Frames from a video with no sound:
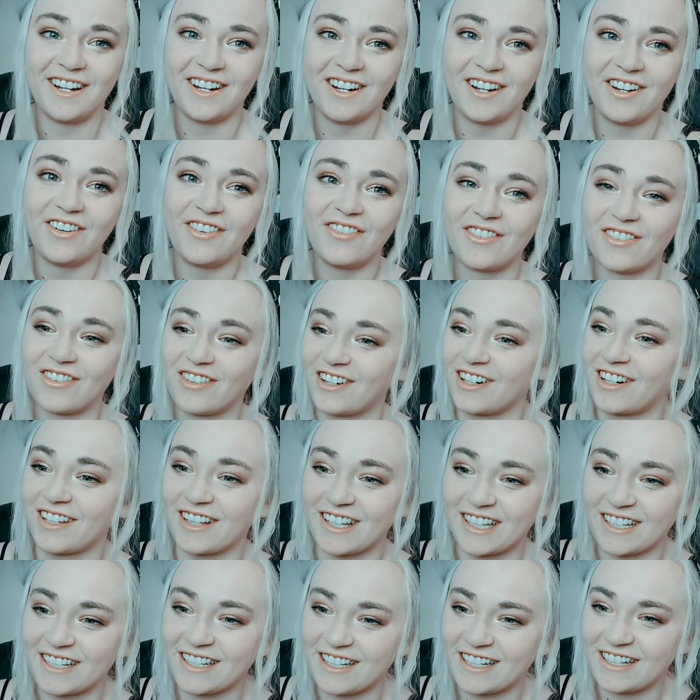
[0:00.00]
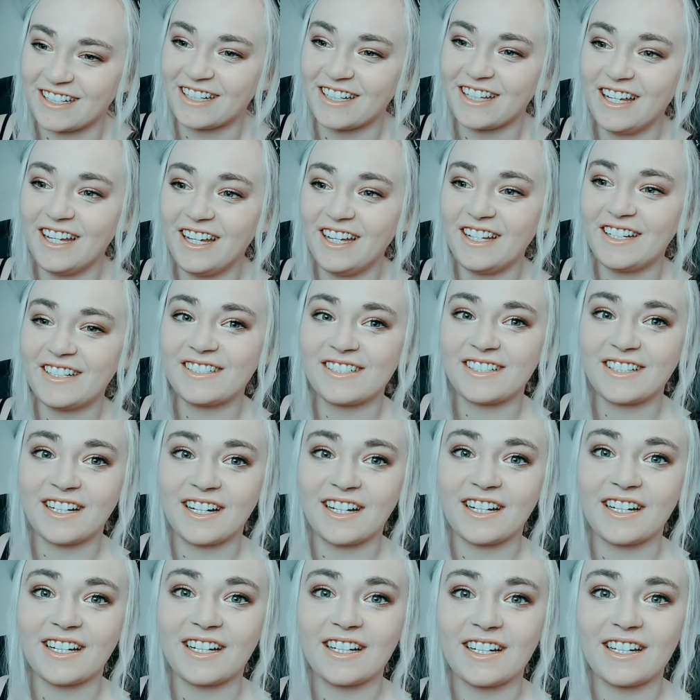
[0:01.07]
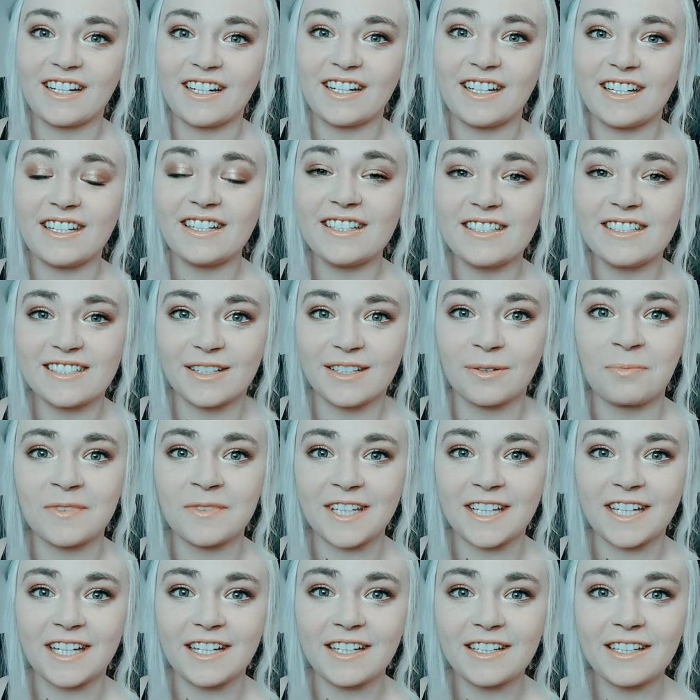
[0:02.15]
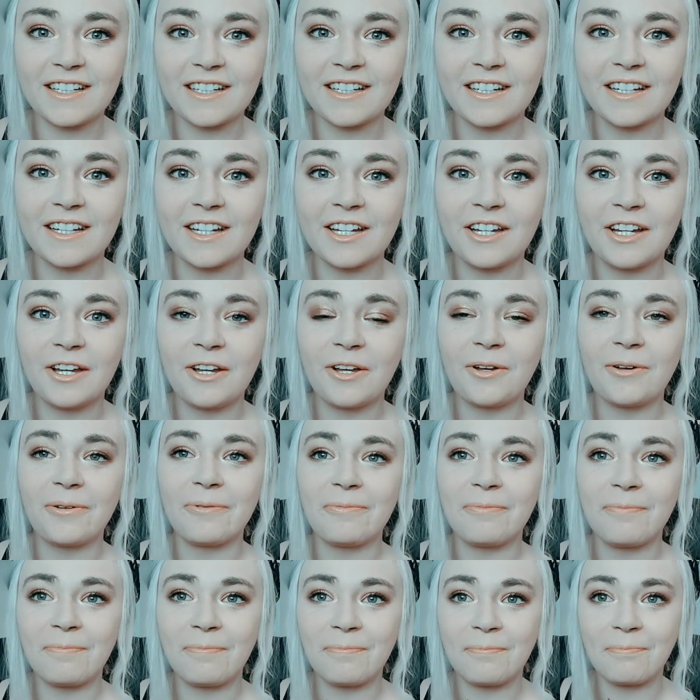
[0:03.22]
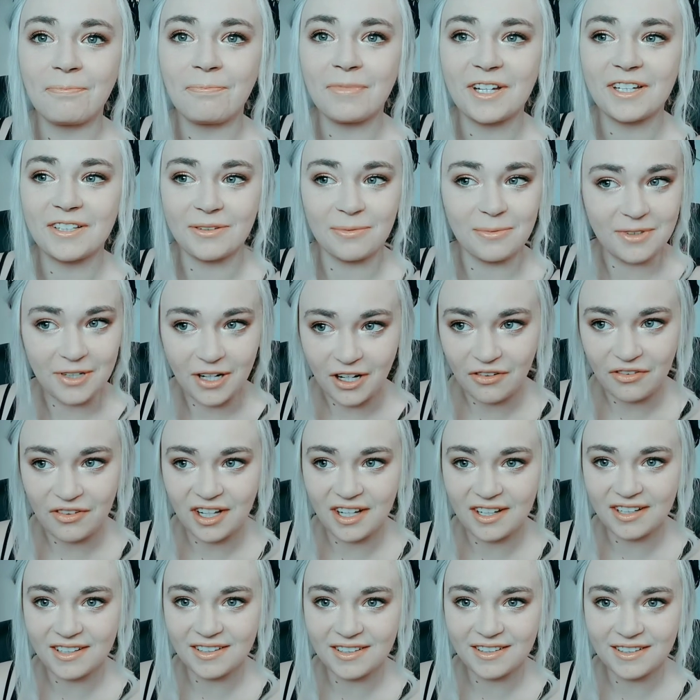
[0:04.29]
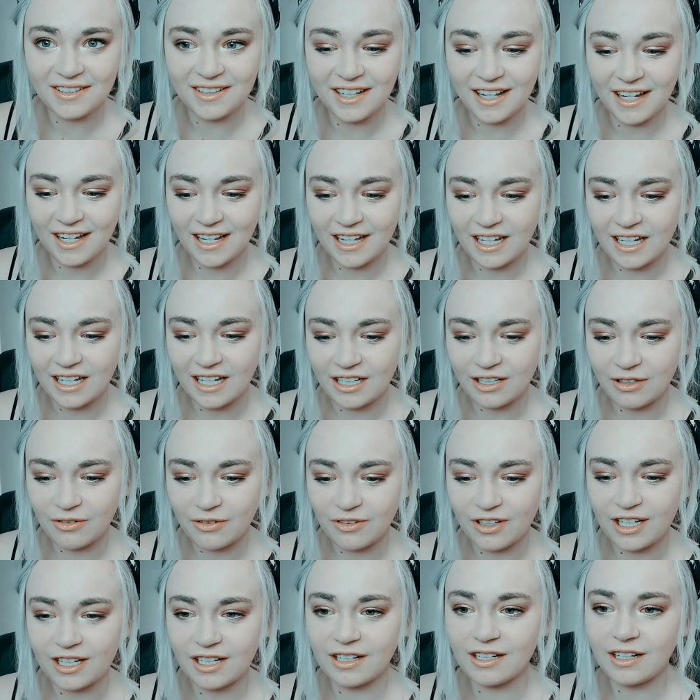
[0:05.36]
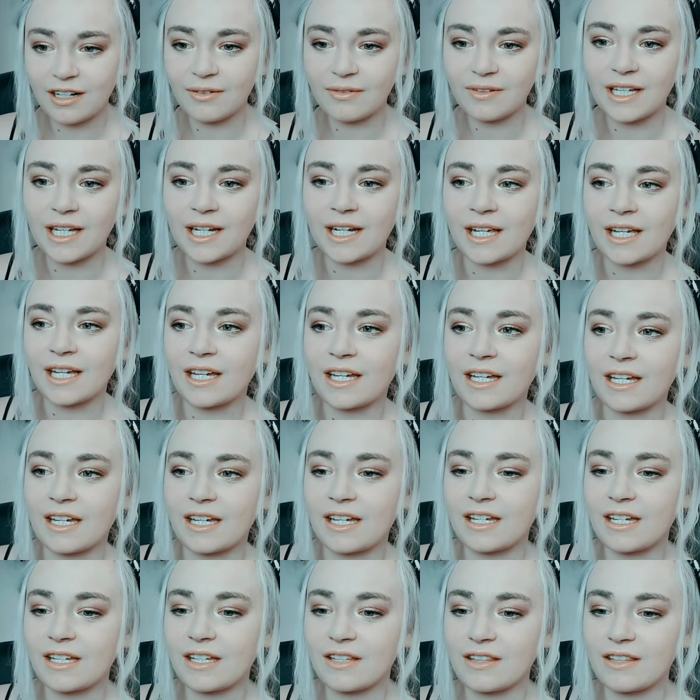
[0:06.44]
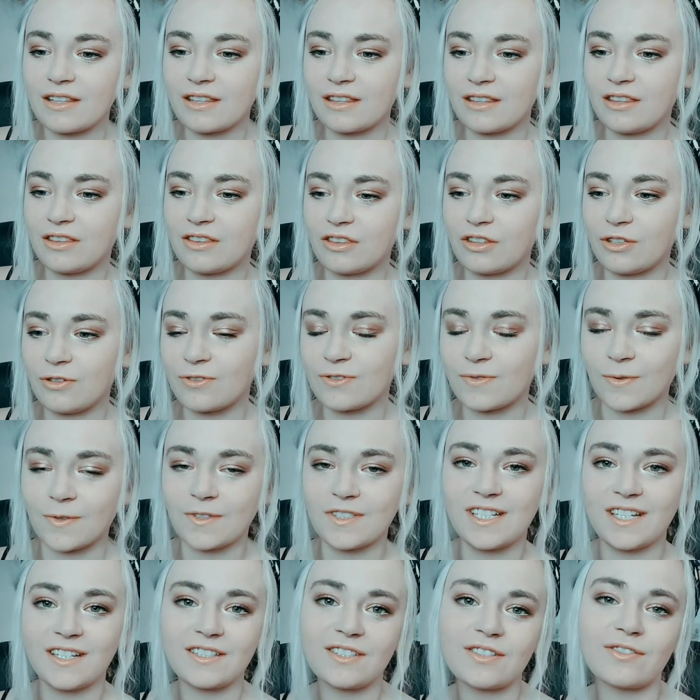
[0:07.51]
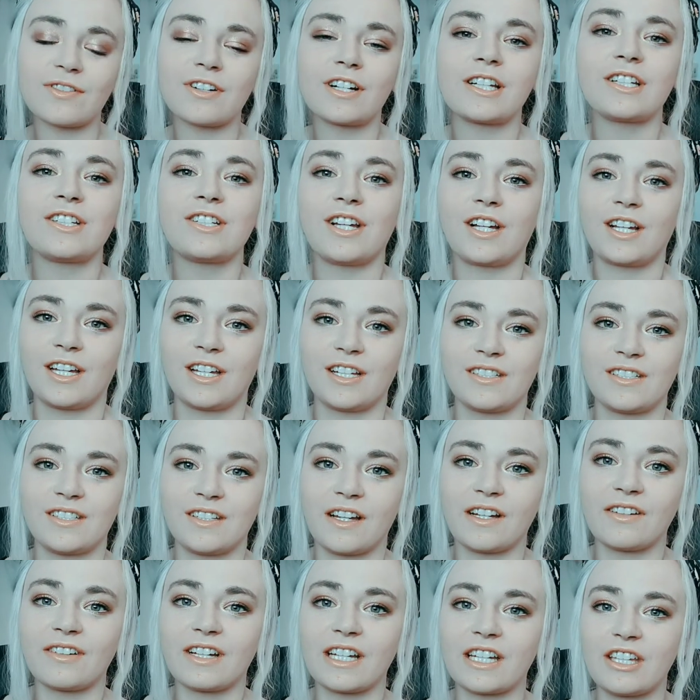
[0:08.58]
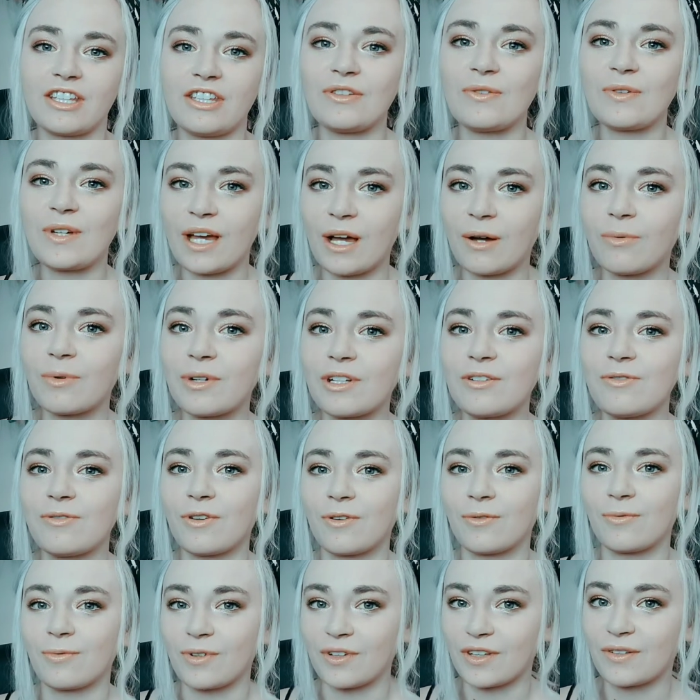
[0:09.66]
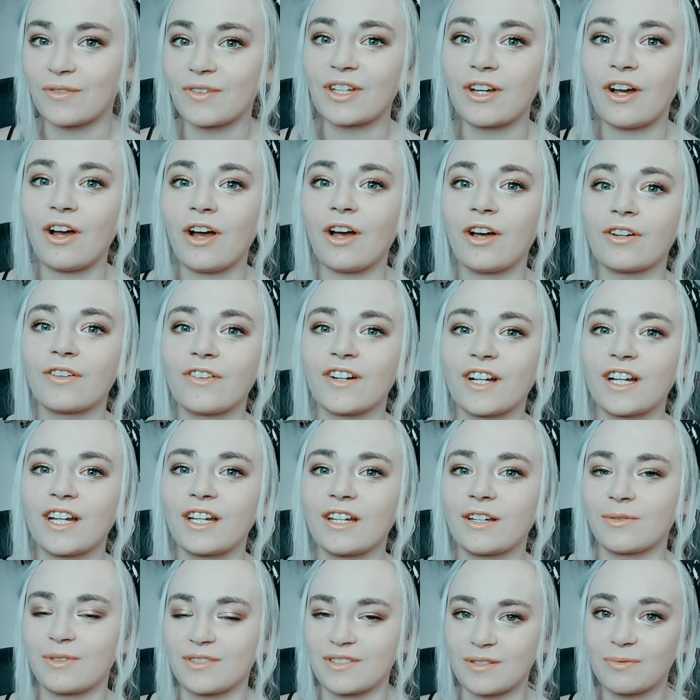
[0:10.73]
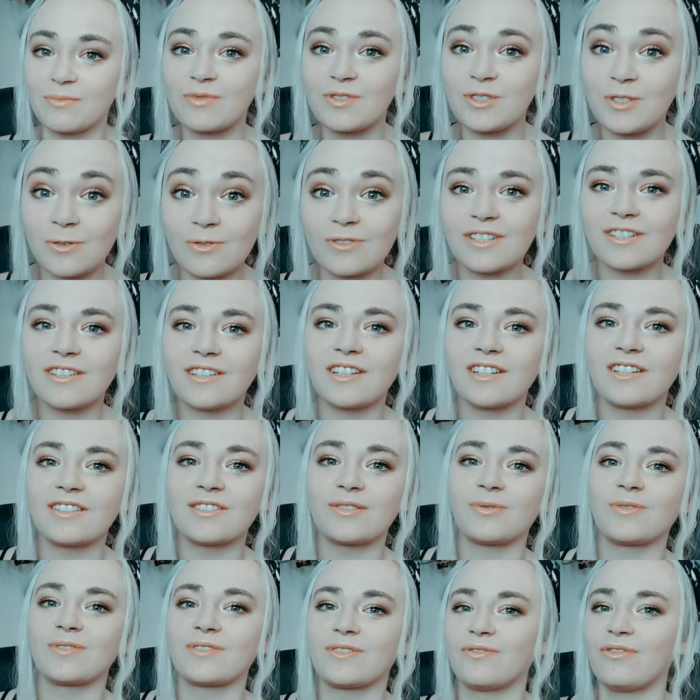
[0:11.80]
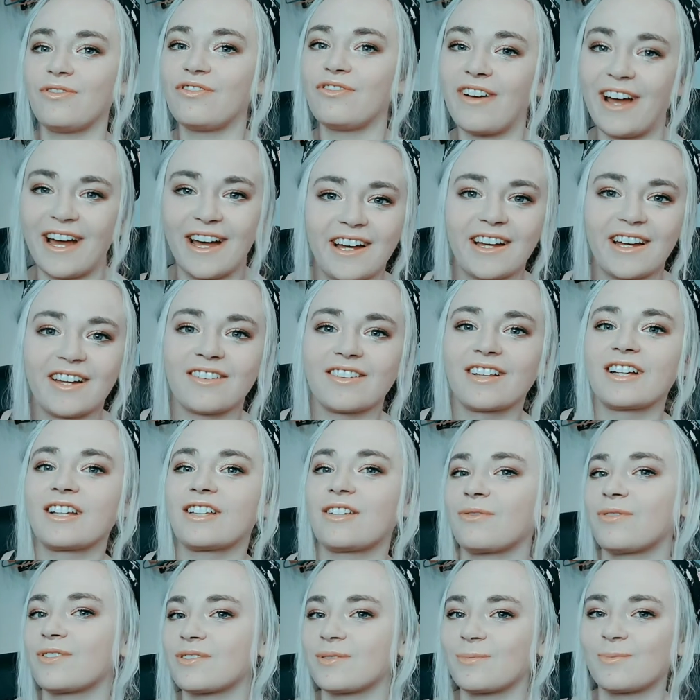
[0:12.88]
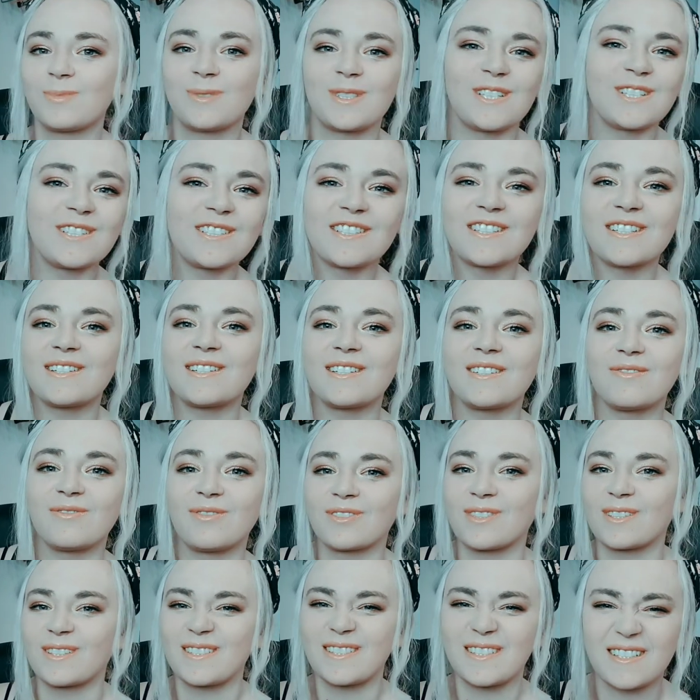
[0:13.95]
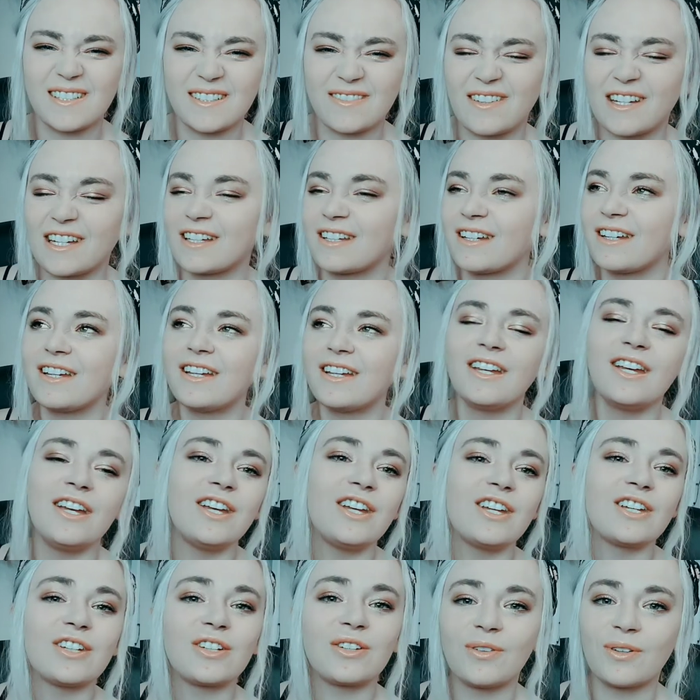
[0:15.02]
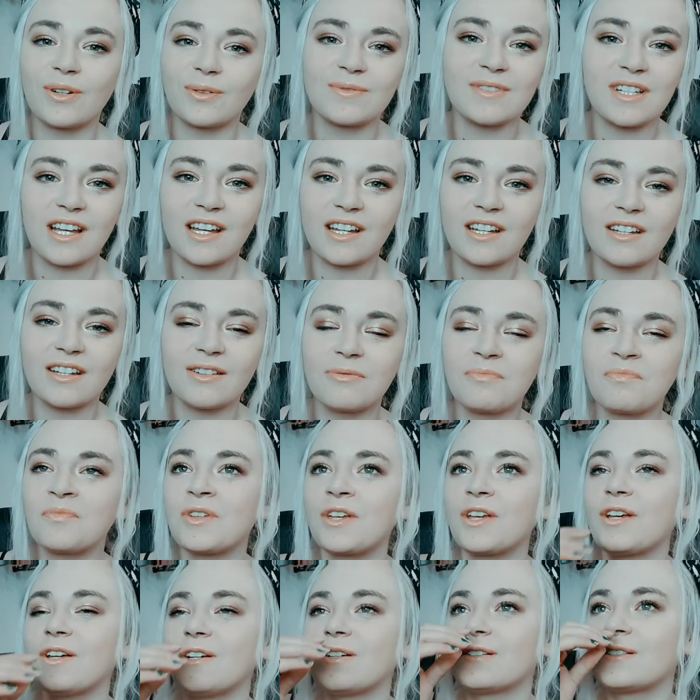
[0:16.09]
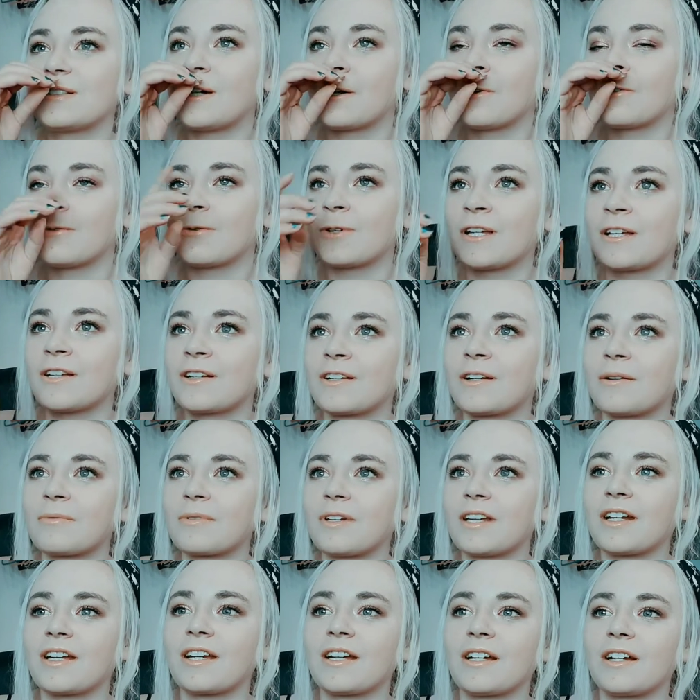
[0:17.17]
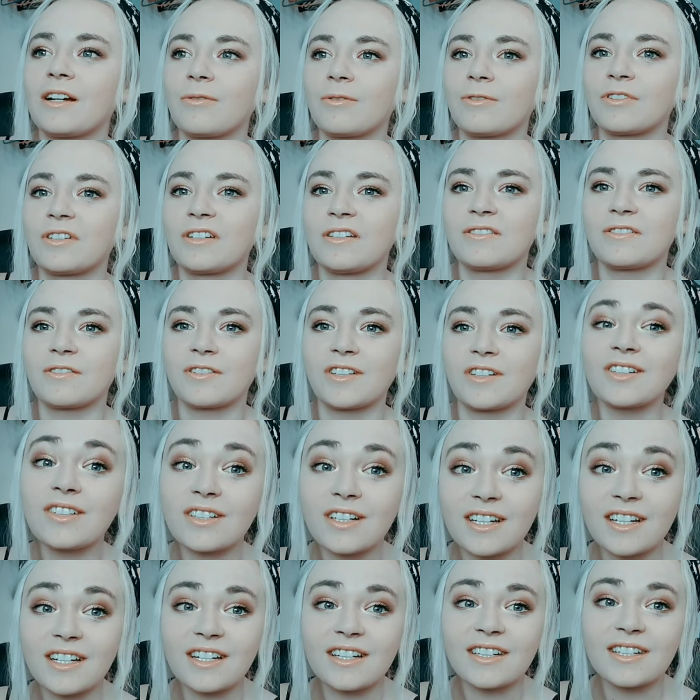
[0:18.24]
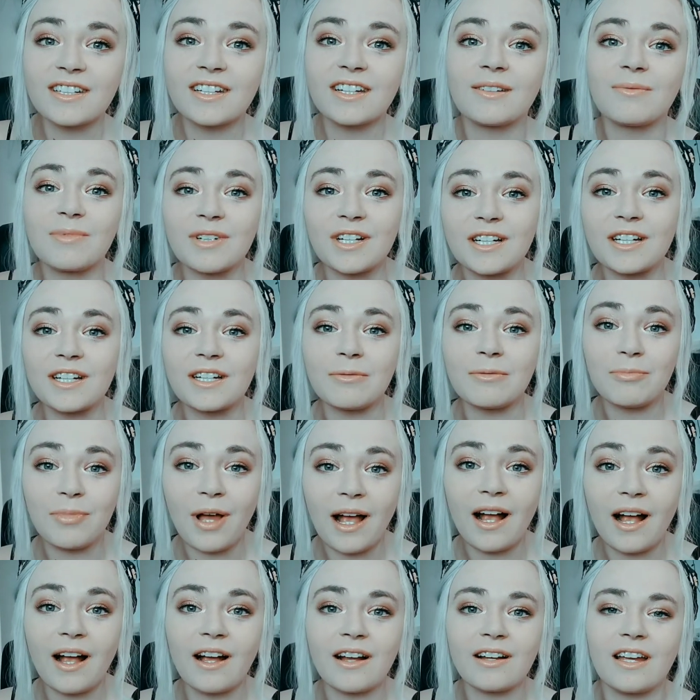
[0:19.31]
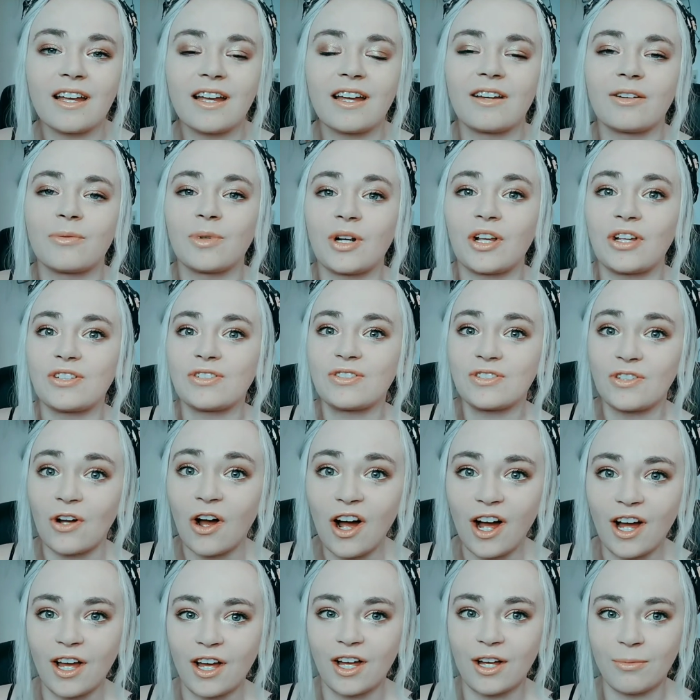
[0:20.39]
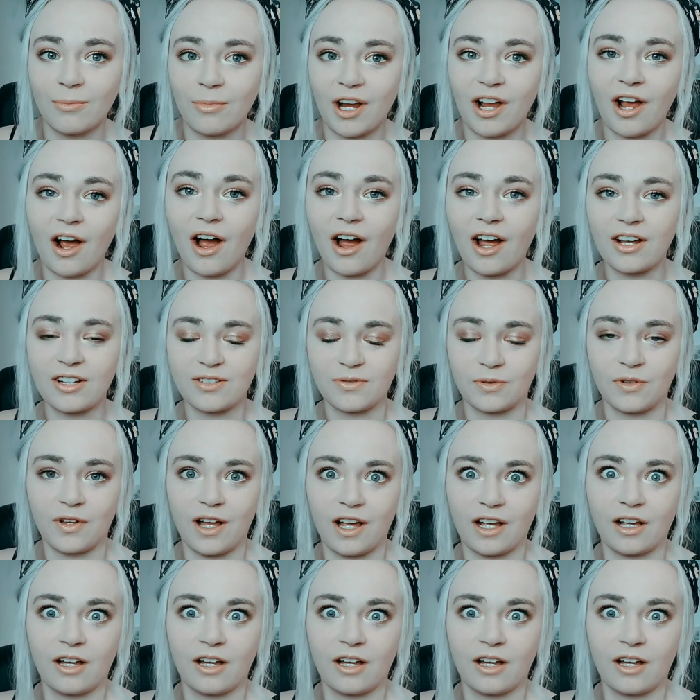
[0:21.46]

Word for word: I really need to eat something because I'm starving. And we ended up getting those rotisserie chickens that like you get when you are really really hungry you want some juiciness you want some fat like you want some seasoning you want this like you know what i'm saying so we ended up getting a rotisserie chicken and bringing it back and when i saw it my eyes were like